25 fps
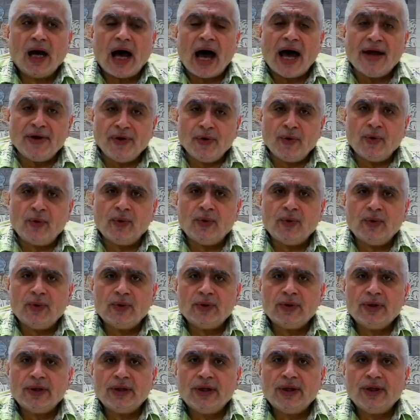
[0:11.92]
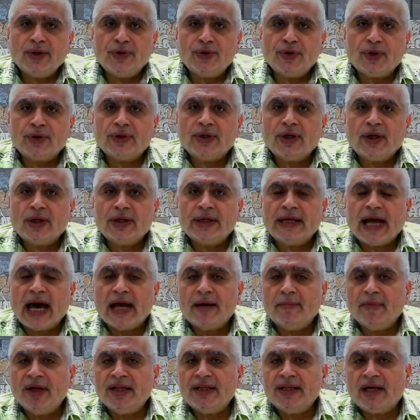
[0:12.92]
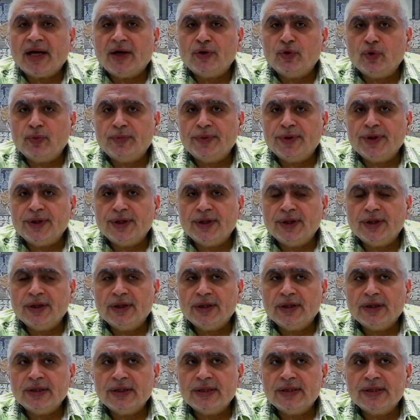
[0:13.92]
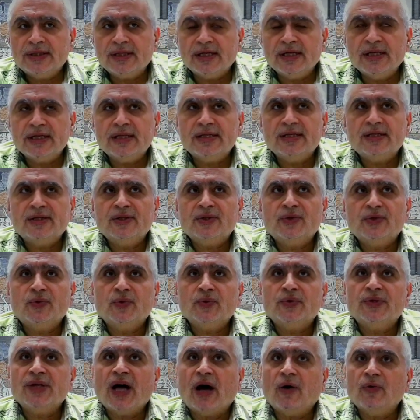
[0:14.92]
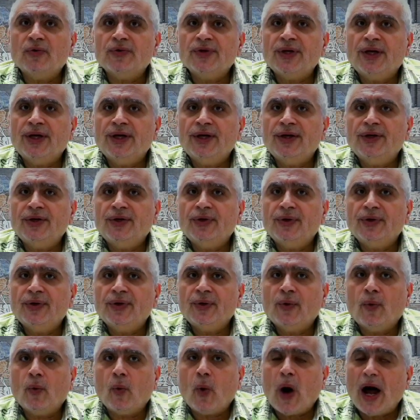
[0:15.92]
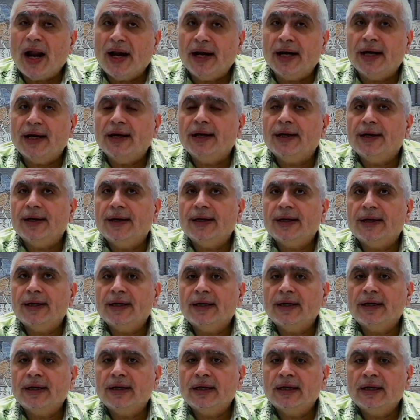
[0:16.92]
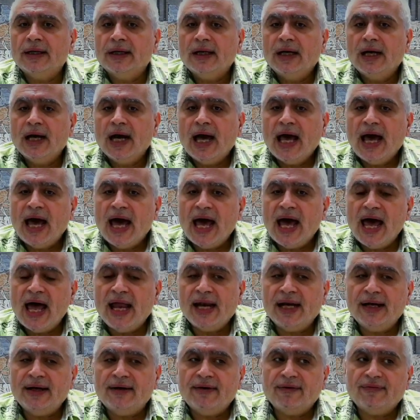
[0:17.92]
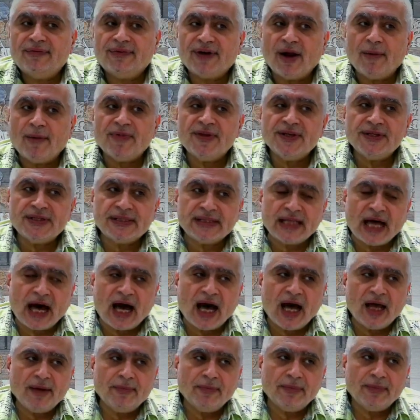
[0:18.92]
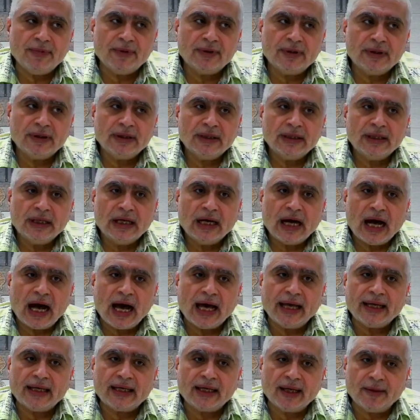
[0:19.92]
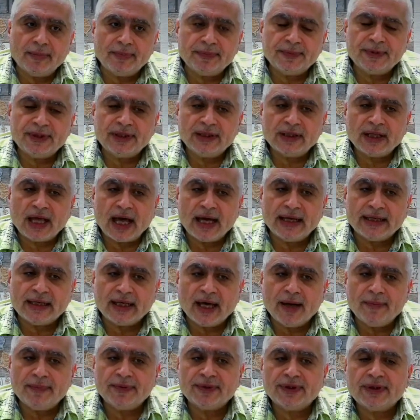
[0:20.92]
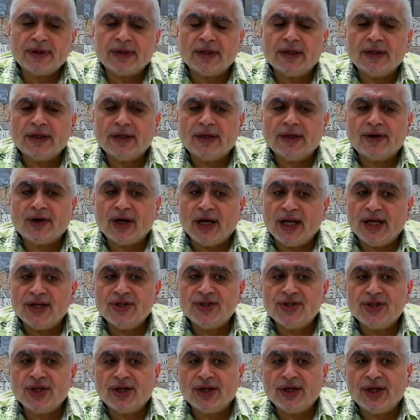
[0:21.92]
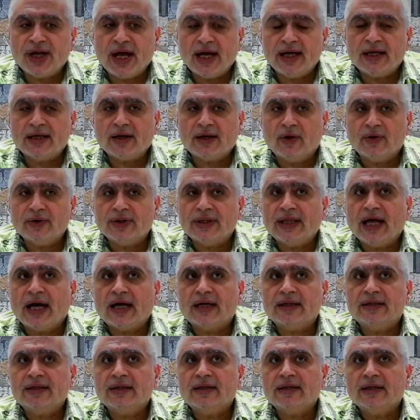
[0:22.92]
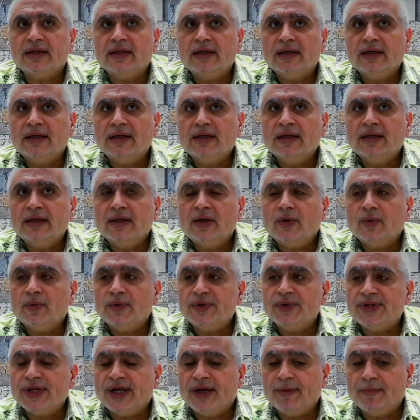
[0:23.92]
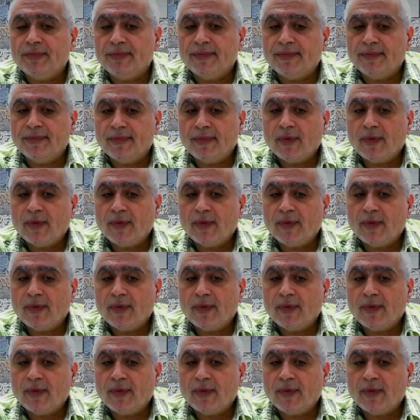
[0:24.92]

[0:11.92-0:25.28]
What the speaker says: I know Dr. Dharmendra Dube since 2001, and from this time I kept relation and contact with him.